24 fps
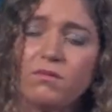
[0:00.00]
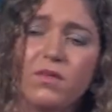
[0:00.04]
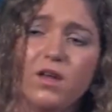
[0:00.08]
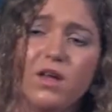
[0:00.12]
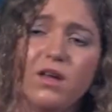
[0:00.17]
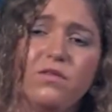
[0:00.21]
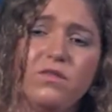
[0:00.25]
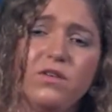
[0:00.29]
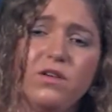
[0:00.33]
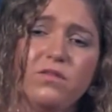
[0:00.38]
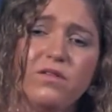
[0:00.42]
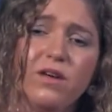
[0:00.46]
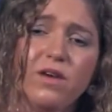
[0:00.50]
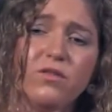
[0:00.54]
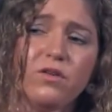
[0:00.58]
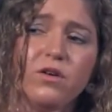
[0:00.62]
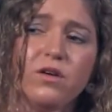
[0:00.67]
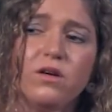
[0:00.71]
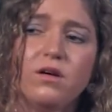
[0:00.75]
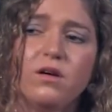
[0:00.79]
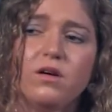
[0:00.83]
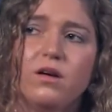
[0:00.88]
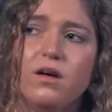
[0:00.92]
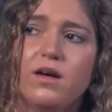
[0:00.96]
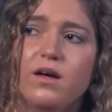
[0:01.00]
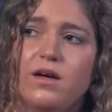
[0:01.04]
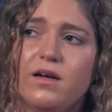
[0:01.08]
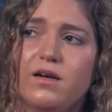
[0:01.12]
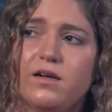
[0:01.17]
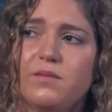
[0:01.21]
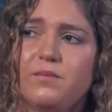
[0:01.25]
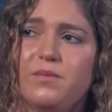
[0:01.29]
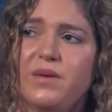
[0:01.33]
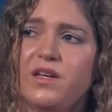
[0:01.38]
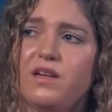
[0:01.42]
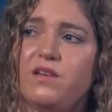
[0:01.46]
If you've ever
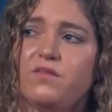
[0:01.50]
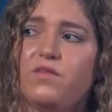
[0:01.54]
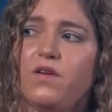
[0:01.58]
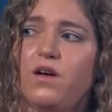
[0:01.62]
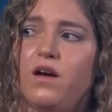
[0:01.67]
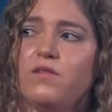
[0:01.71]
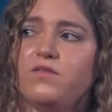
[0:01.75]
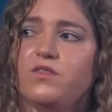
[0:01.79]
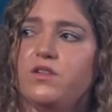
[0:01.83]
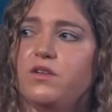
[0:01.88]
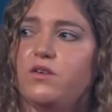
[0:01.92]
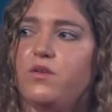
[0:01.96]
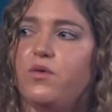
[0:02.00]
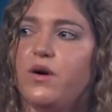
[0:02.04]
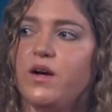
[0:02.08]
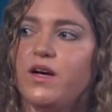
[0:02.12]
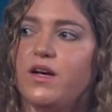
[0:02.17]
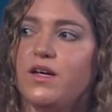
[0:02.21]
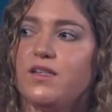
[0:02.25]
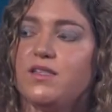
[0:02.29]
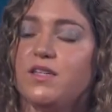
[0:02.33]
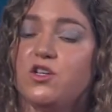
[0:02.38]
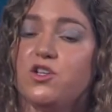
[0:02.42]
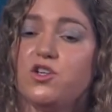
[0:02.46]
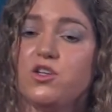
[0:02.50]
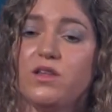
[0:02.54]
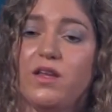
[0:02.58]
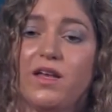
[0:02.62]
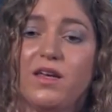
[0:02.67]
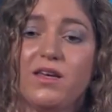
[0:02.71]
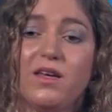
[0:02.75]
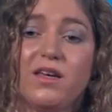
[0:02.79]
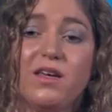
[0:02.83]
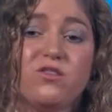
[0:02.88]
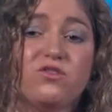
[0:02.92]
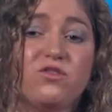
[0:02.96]
been involved in an organization
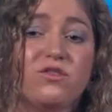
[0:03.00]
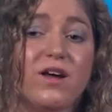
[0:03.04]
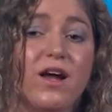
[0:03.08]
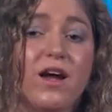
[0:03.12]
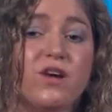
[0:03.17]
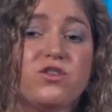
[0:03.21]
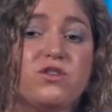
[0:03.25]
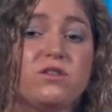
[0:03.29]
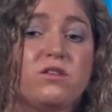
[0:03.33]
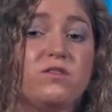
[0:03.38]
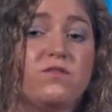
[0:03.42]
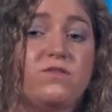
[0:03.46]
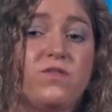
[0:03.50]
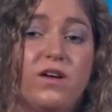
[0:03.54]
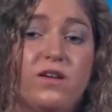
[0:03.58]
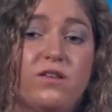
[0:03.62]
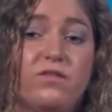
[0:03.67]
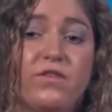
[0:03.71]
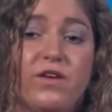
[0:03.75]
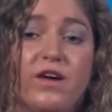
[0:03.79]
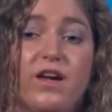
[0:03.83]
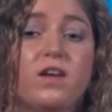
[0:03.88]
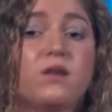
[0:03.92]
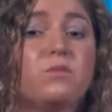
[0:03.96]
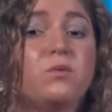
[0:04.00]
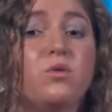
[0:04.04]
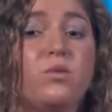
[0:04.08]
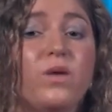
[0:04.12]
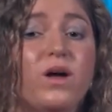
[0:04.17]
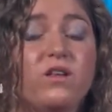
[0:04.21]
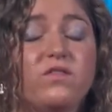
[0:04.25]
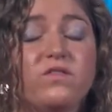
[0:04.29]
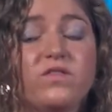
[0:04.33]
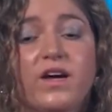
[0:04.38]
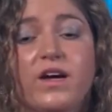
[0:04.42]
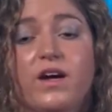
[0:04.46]
like International Fund for Animal
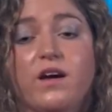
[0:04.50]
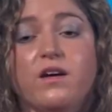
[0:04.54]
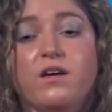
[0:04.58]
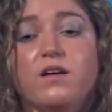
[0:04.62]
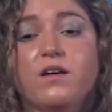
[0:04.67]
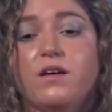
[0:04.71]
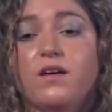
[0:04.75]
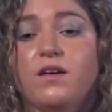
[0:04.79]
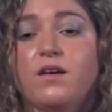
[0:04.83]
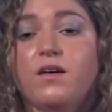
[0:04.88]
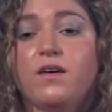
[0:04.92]
Welfare,